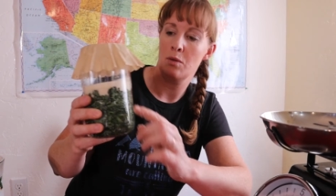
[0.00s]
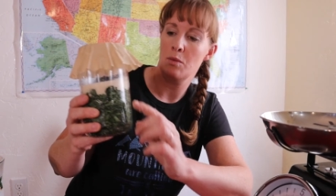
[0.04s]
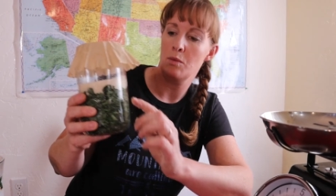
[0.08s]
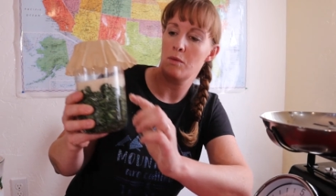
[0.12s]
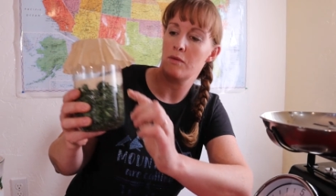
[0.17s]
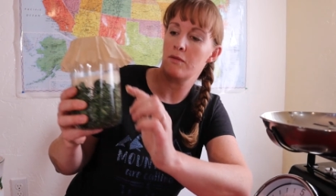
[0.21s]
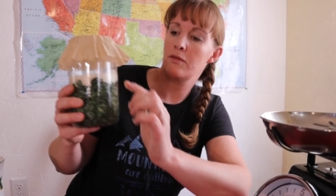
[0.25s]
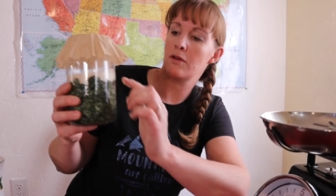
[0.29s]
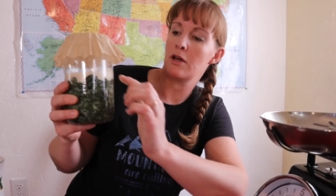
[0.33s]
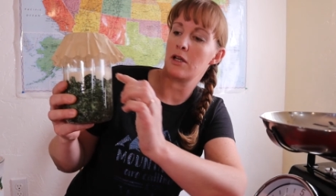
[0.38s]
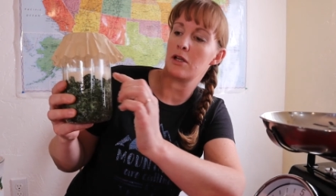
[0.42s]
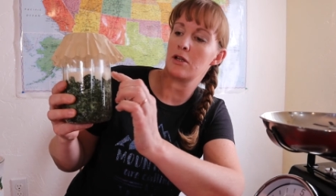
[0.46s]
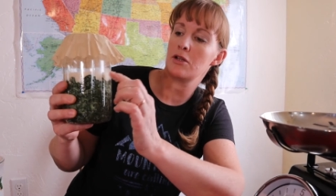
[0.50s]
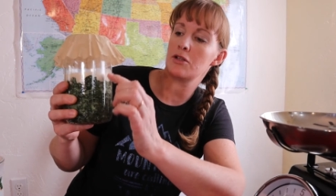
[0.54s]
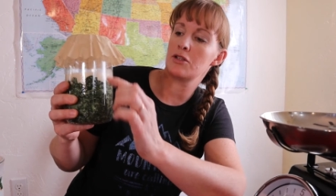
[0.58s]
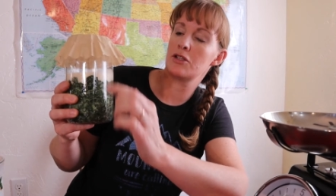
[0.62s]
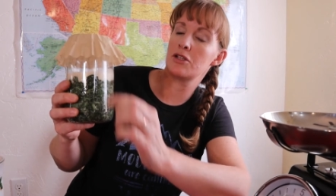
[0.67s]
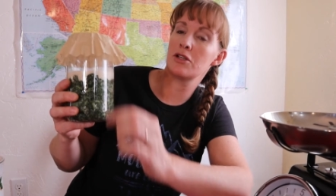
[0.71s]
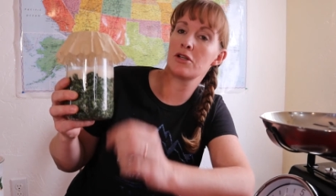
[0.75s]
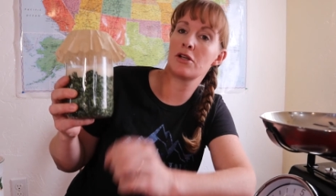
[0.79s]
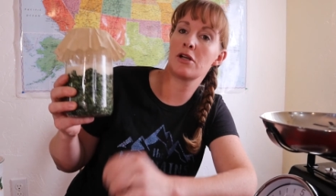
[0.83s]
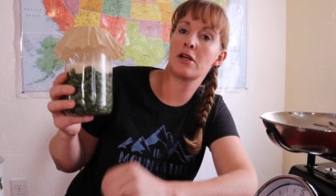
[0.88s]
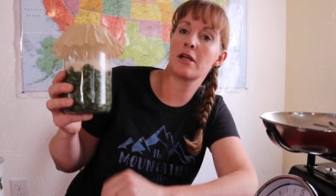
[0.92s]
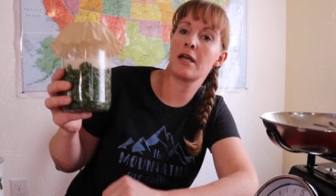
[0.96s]
We've got our
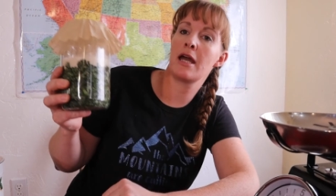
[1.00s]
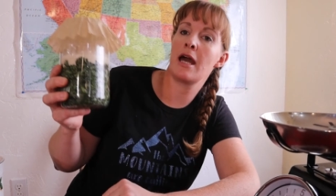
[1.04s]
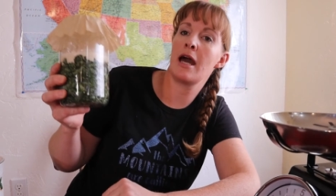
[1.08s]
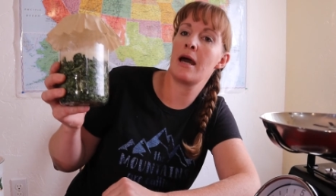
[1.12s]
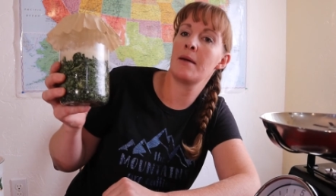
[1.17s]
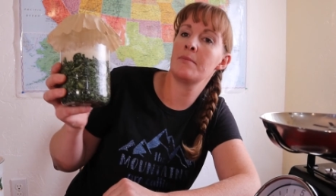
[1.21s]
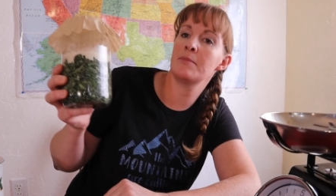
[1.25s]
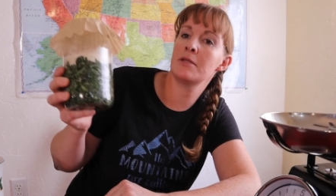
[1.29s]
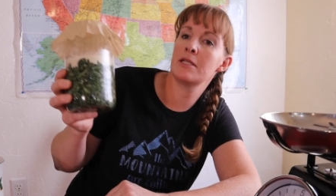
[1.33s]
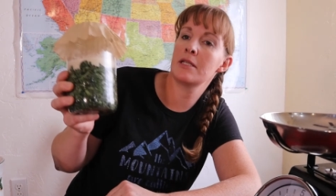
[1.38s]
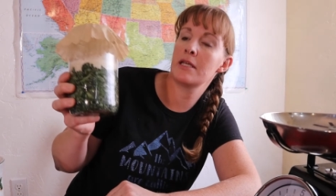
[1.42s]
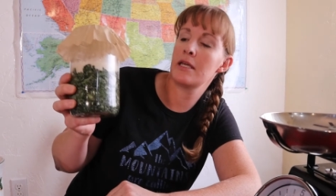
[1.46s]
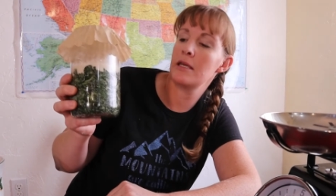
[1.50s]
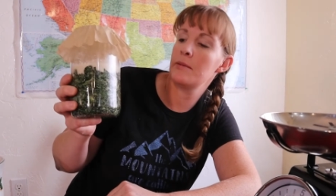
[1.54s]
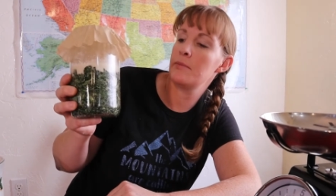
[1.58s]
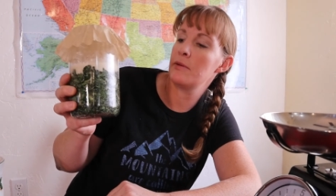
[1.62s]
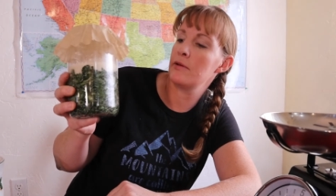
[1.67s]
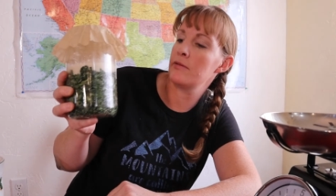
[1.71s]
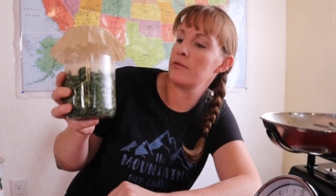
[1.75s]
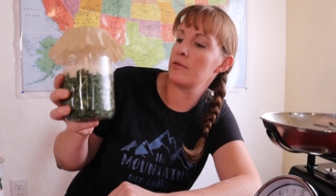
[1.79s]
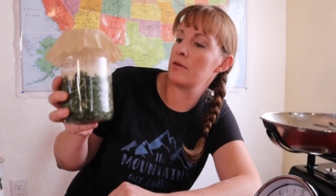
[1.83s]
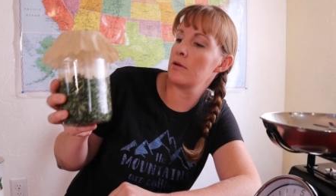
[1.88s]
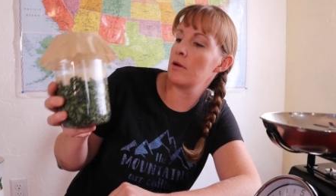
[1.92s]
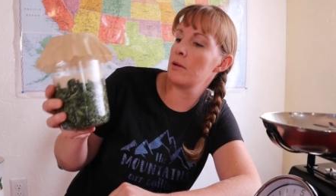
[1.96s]
sugar cap to keep
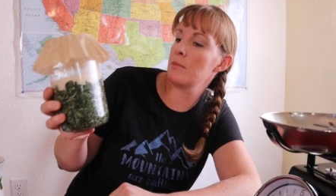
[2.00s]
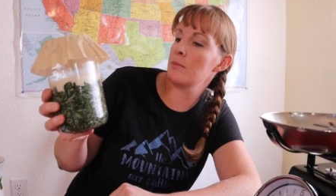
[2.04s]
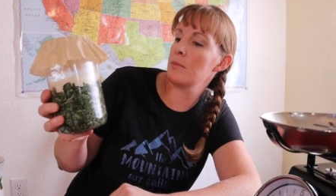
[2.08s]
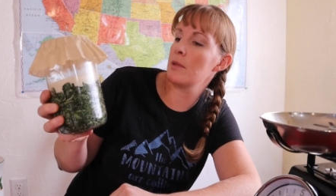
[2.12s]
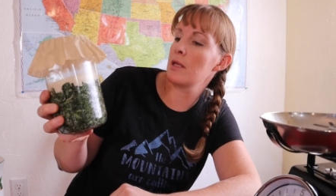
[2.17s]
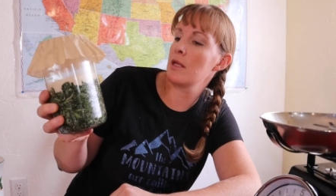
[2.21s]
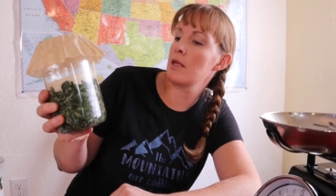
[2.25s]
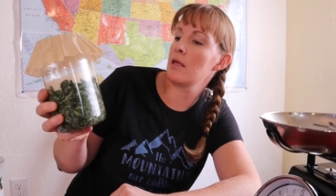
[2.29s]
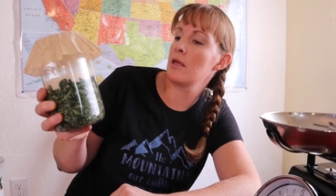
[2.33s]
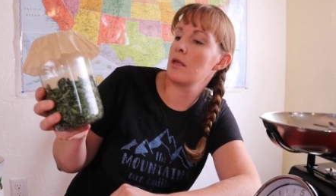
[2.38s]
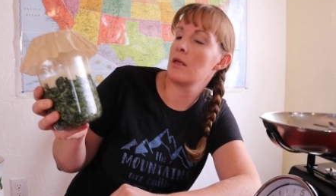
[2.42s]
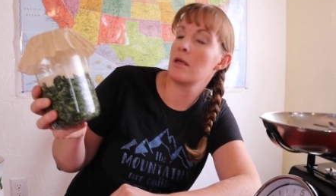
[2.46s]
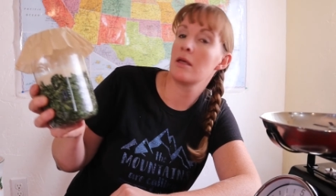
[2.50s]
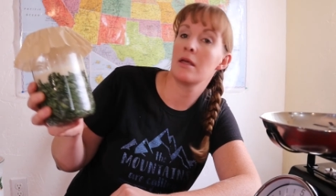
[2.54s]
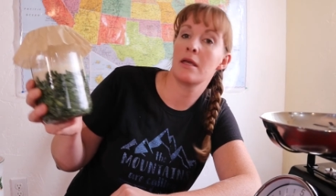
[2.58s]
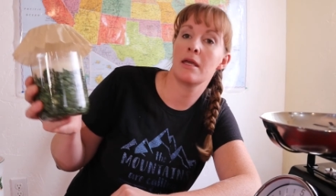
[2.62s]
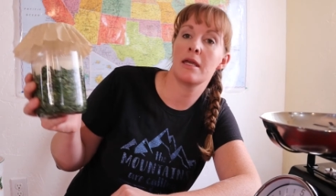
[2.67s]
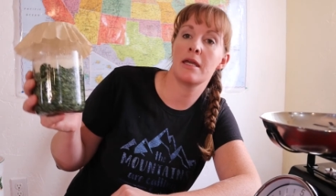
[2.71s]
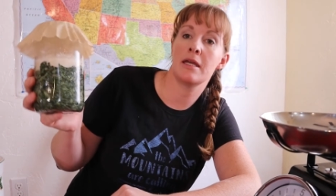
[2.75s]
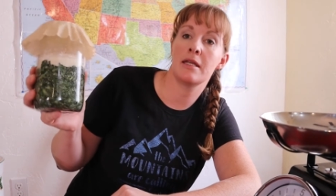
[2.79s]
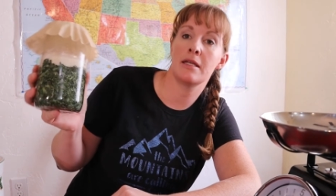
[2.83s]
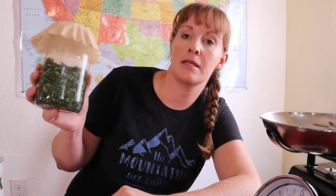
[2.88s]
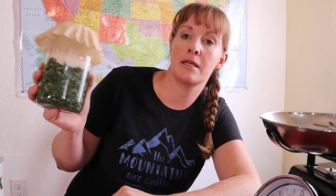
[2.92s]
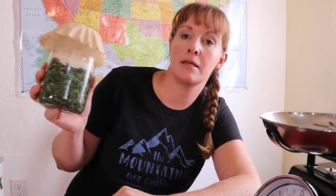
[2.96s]
it from
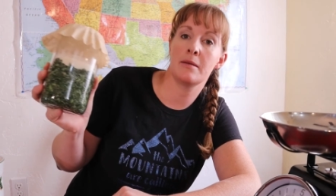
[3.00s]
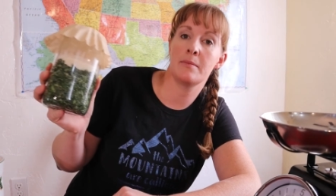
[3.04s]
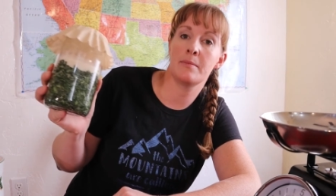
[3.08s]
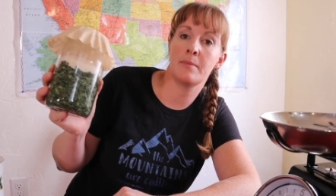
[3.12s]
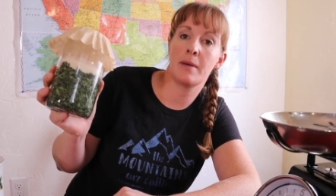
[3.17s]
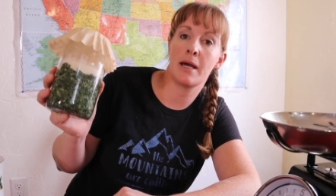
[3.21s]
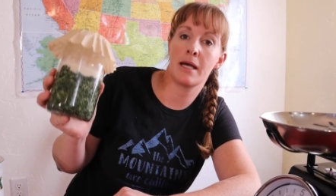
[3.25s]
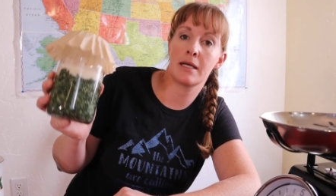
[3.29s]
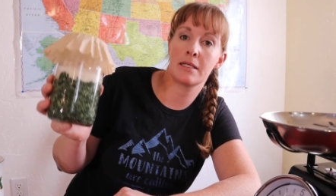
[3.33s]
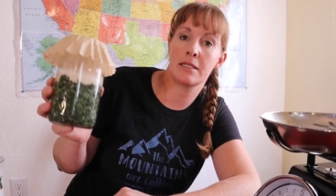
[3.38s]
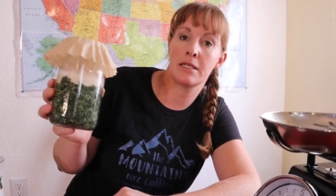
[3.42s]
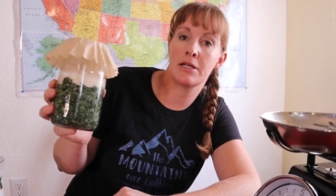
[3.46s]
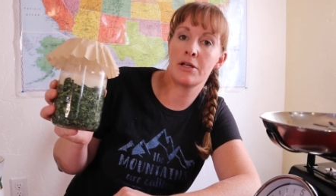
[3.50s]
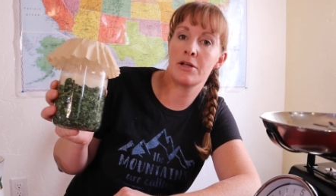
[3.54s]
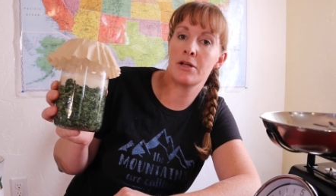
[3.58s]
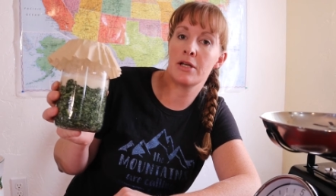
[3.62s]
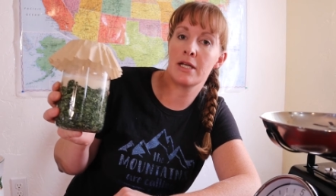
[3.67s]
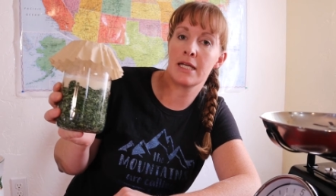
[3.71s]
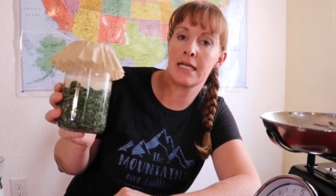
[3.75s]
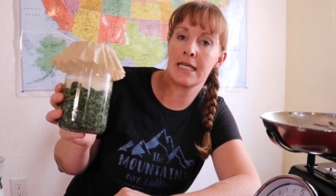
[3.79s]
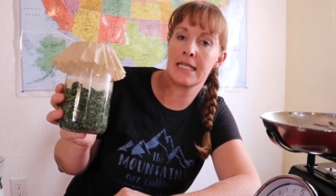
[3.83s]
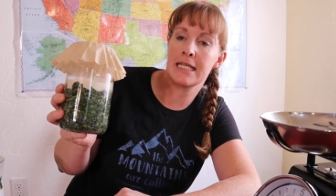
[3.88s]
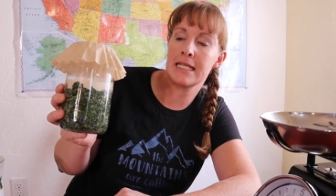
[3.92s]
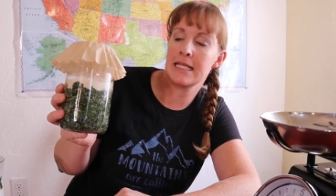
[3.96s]
any
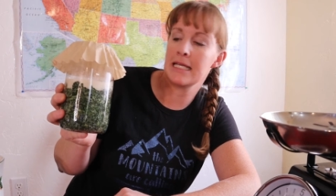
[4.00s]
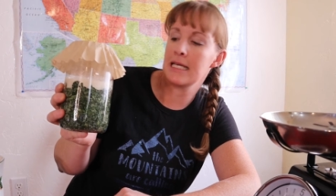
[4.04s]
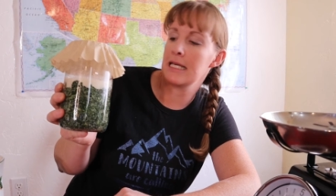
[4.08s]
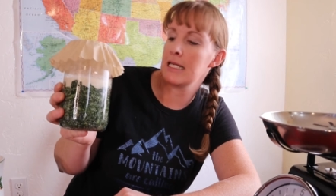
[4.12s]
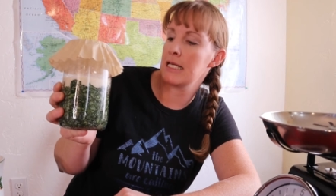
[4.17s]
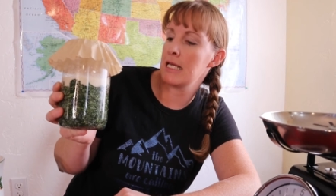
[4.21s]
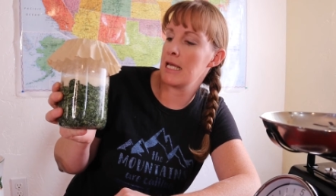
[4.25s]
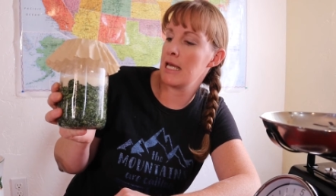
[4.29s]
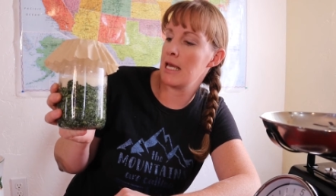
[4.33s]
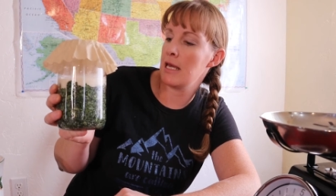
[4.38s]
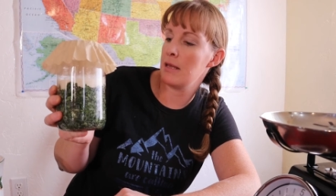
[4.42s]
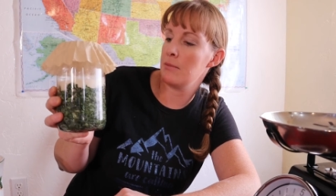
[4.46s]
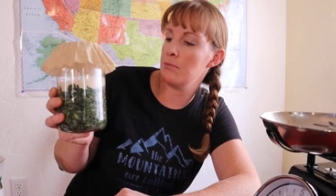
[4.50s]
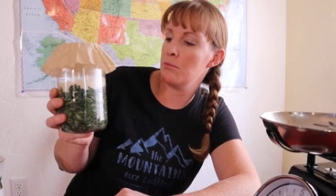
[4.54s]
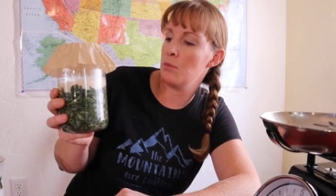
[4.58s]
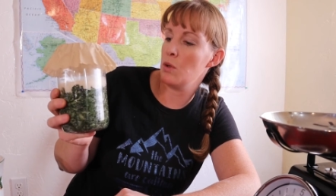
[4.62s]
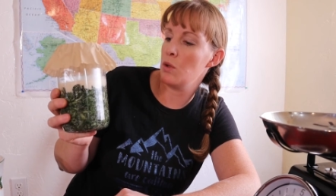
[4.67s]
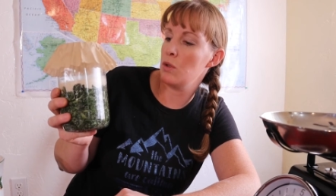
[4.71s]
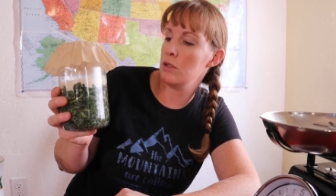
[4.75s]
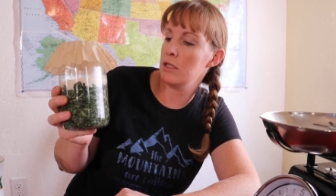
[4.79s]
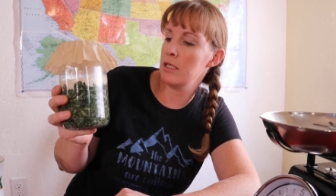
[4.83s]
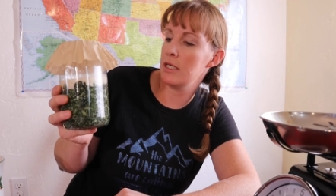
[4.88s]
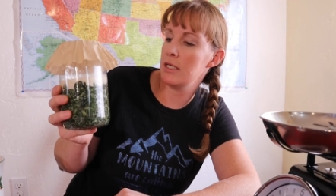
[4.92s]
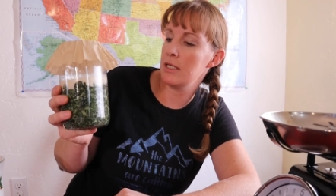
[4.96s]
bacteria getting in it and
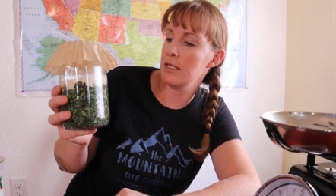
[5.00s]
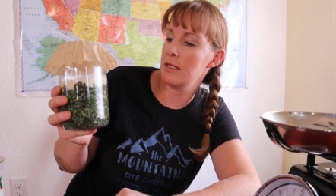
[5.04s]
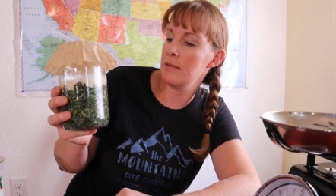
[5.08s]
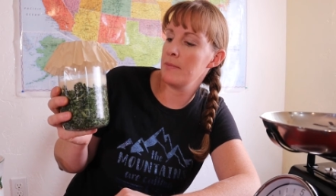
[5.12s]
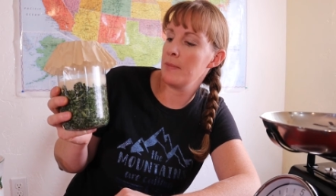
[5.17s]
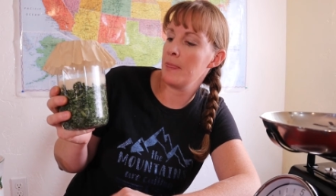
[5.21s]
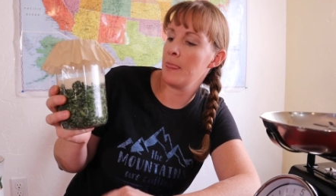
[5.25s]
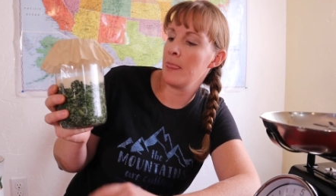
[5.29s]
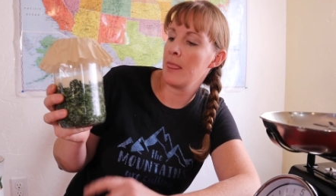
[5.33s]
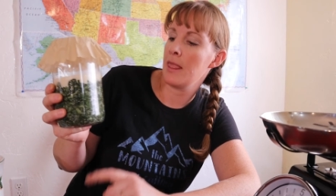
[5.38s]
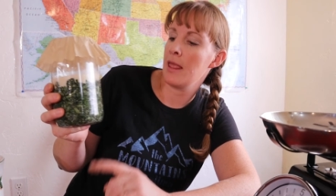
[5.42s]
molding.